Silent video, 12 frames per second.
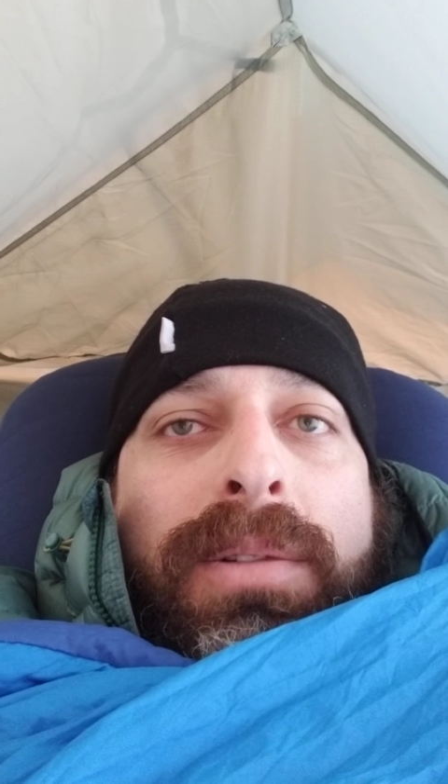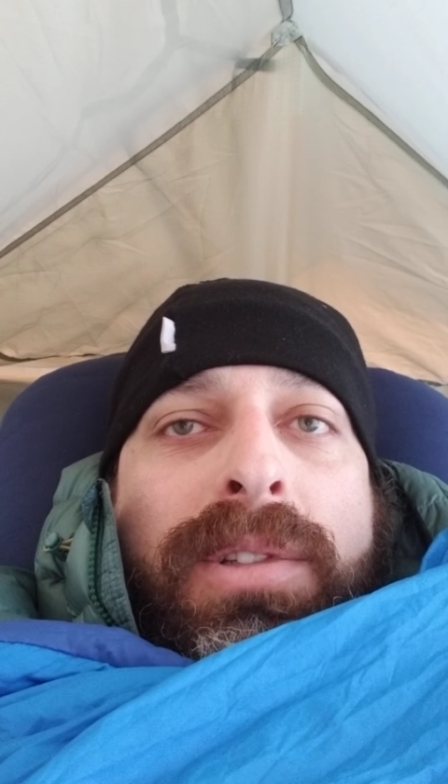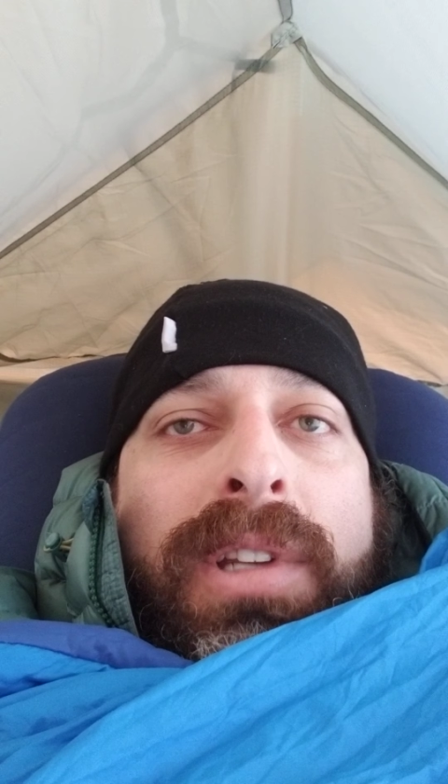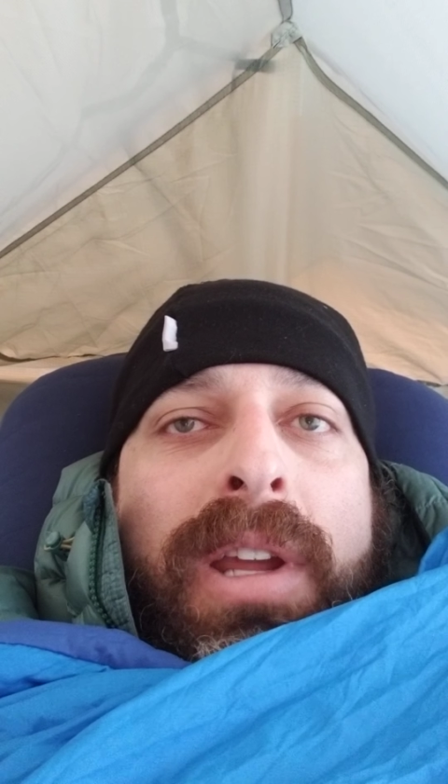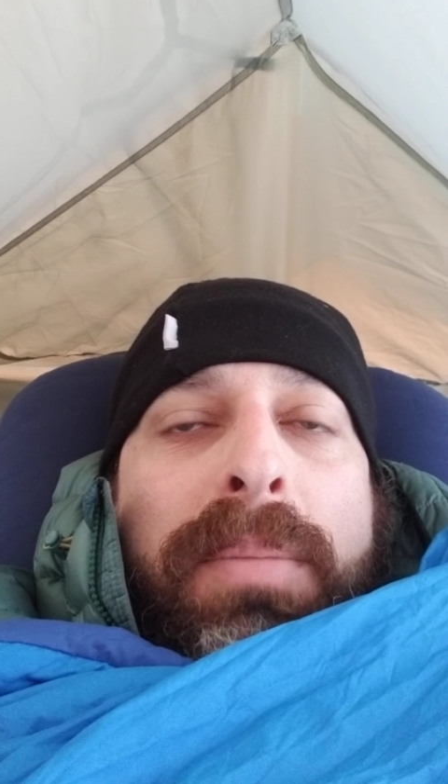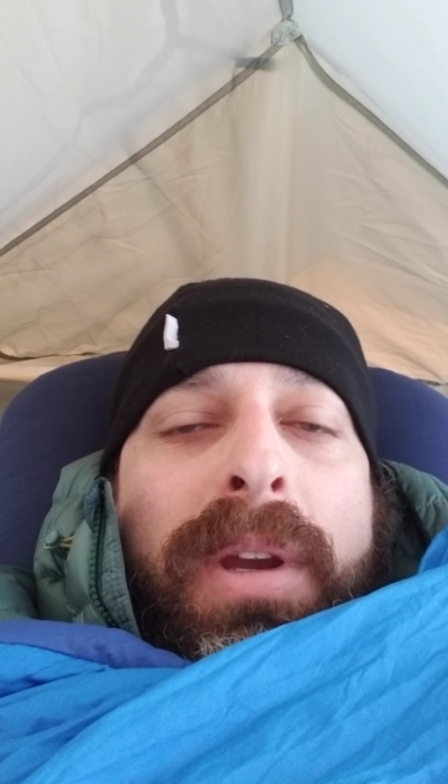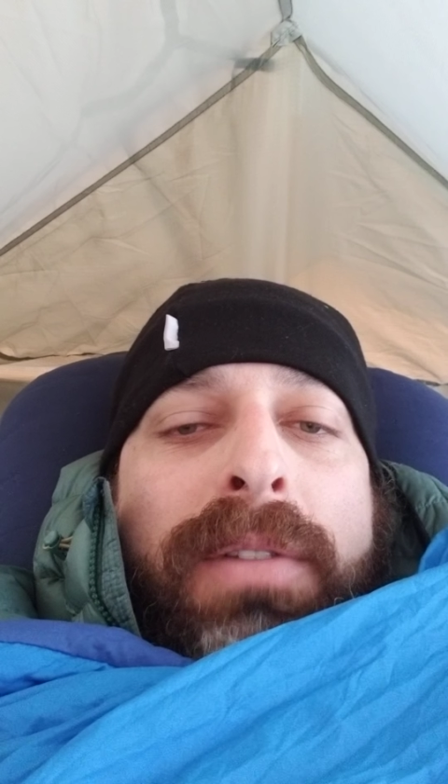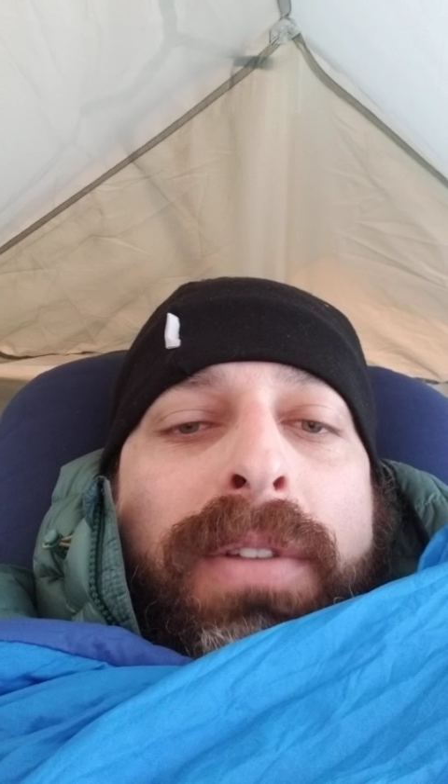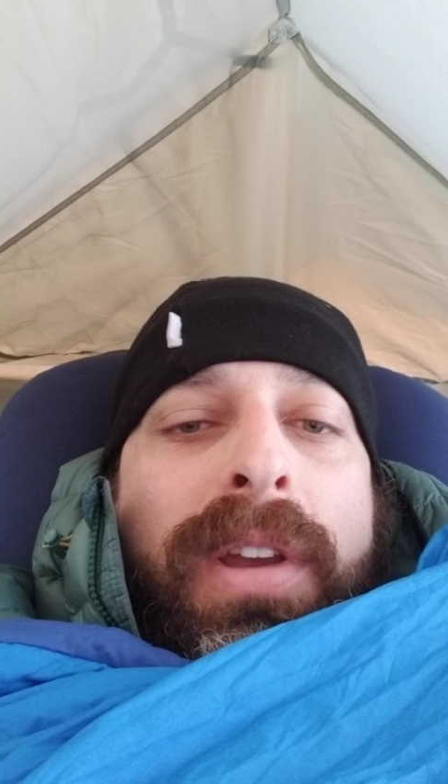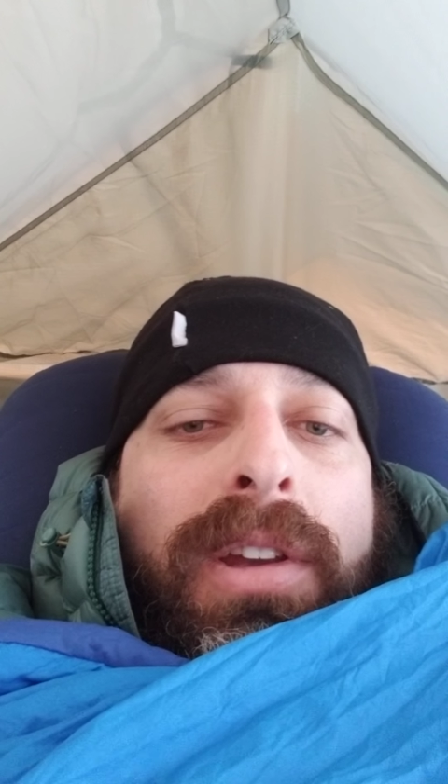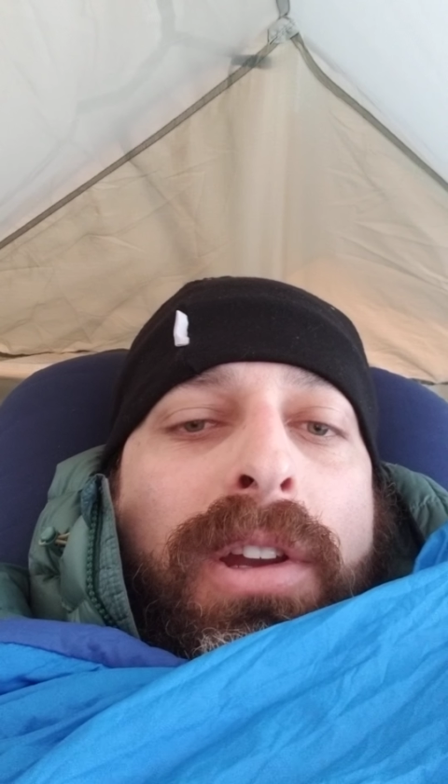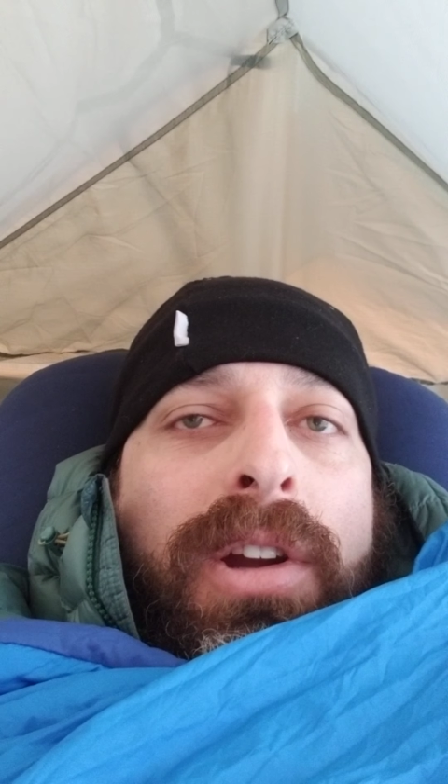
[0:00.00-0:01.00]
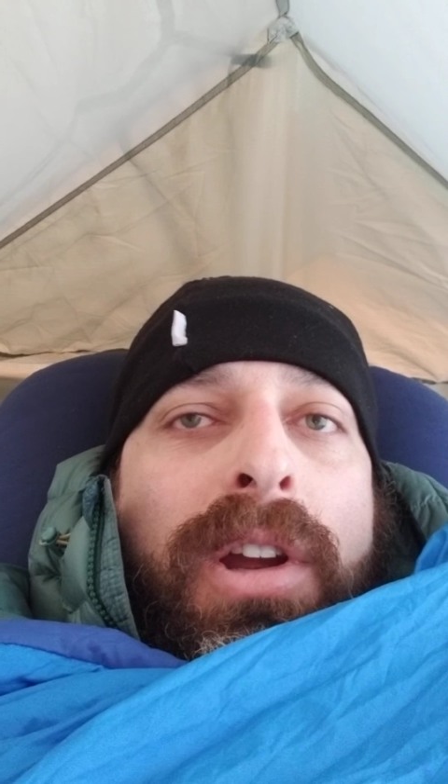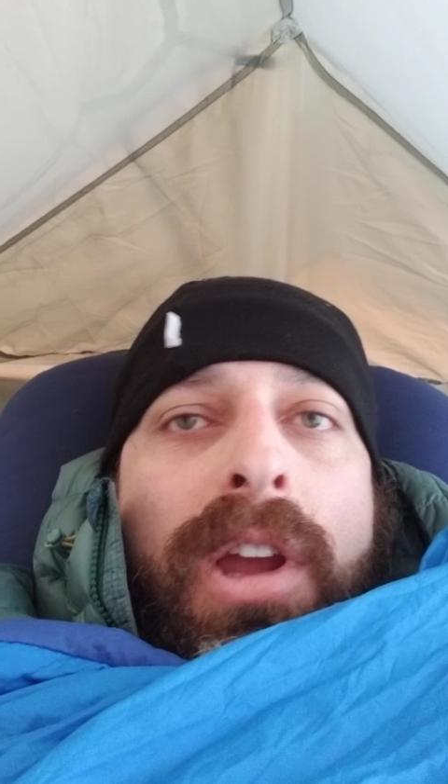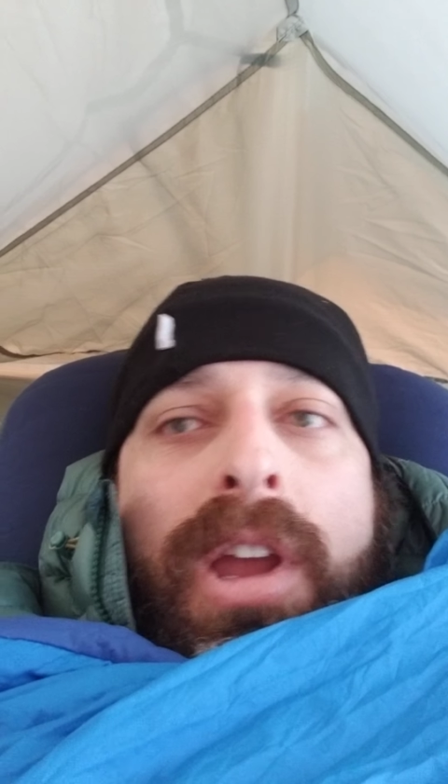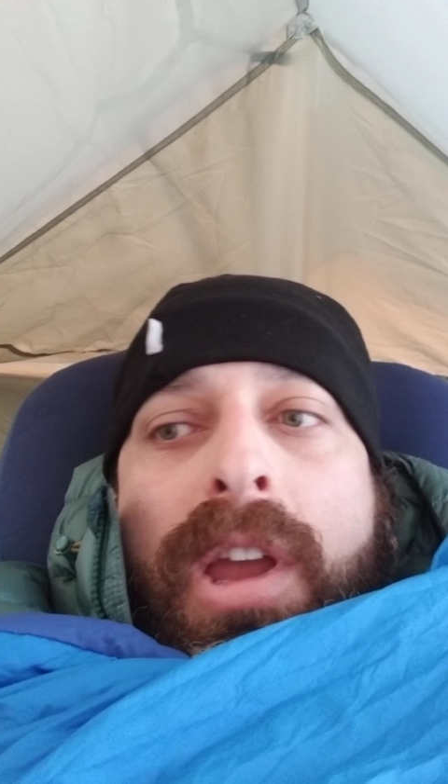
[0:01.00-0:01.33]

was an epic failure.